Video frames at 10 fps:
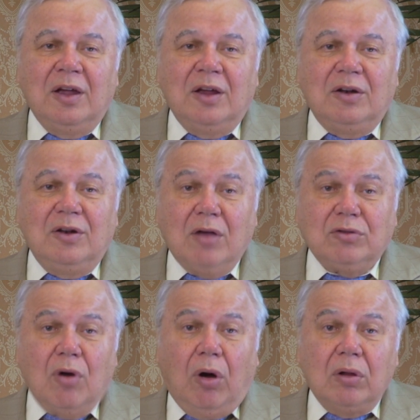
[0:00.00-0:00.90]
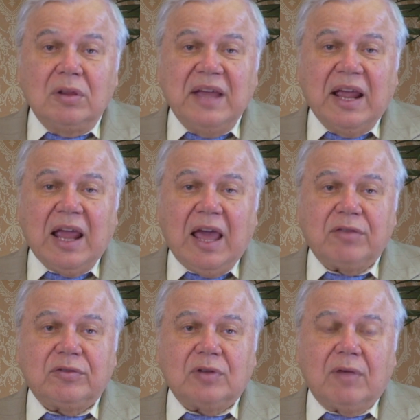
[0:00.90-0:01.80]
Not all the
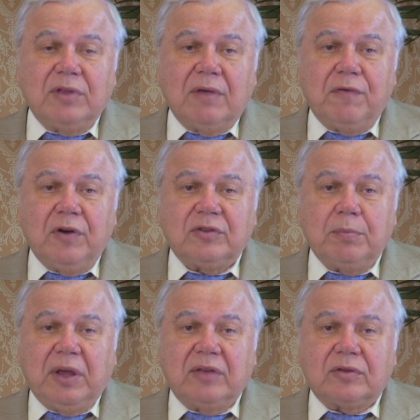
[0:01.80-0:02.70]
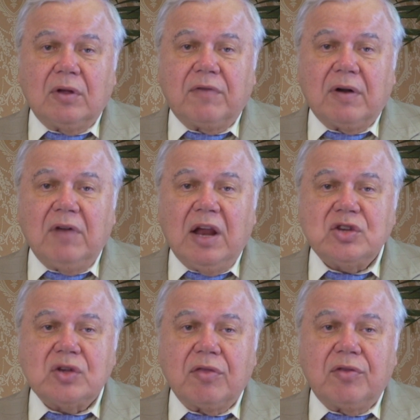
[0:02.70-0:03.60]
heads of the first beast of
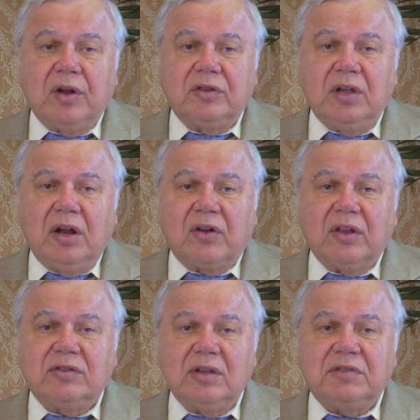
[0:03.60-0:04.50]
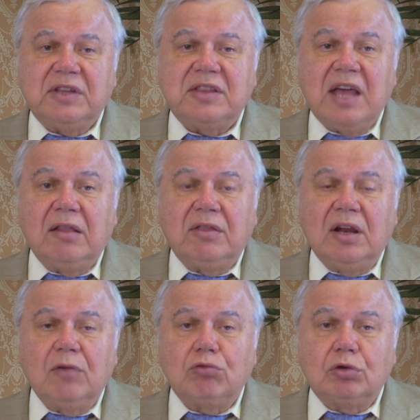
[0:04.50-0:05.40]
Revelation 13 received the
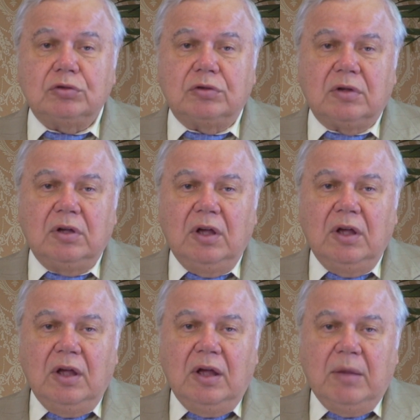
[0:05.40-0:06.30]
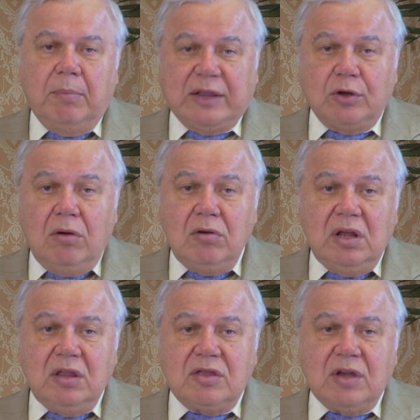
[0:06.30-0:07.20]
deadly wound, but
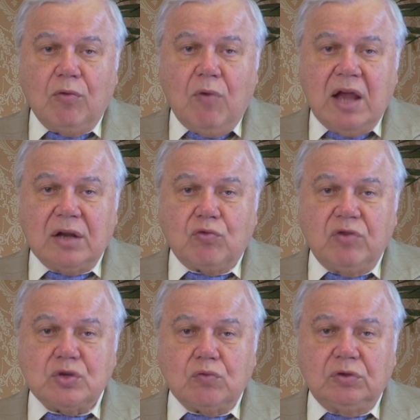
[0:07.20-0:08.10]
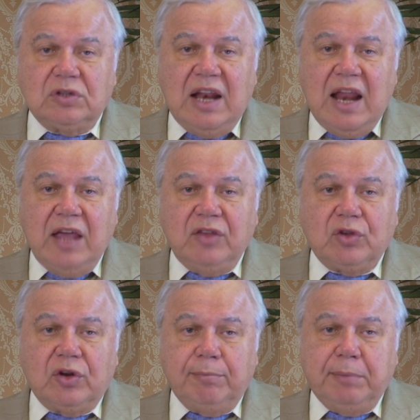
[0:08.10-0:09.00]
only the one which would
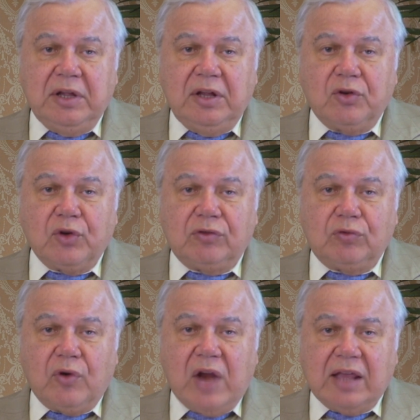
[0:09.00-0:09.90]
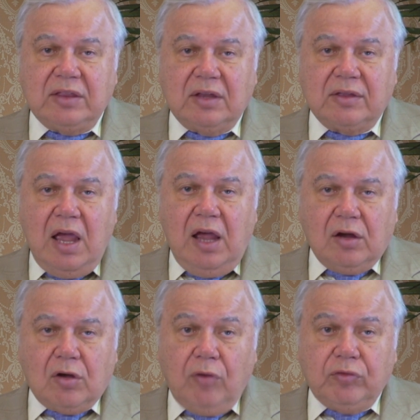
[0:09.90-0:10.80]
later be resurrected,
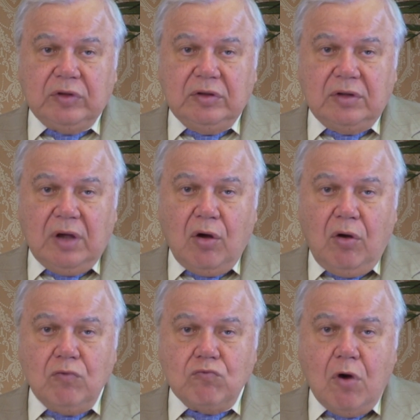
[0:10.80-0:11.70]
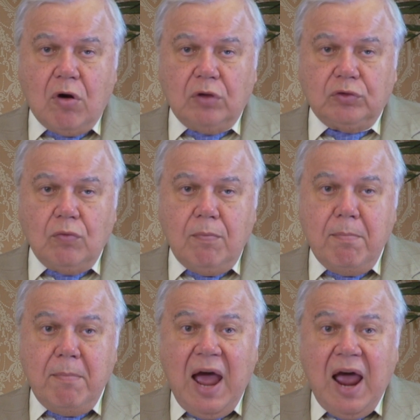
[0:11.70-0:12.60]
causing the whole world to
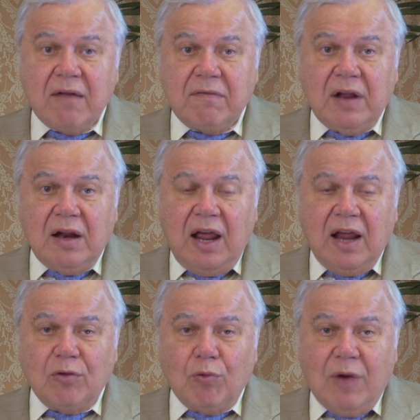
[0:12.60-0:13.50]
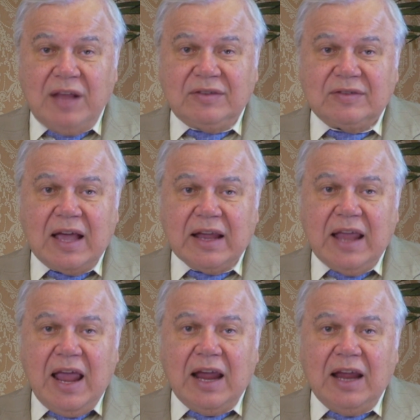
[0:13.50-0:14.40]
marvel and once
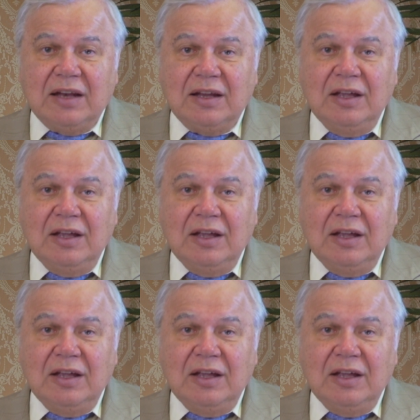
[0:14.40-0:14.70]
again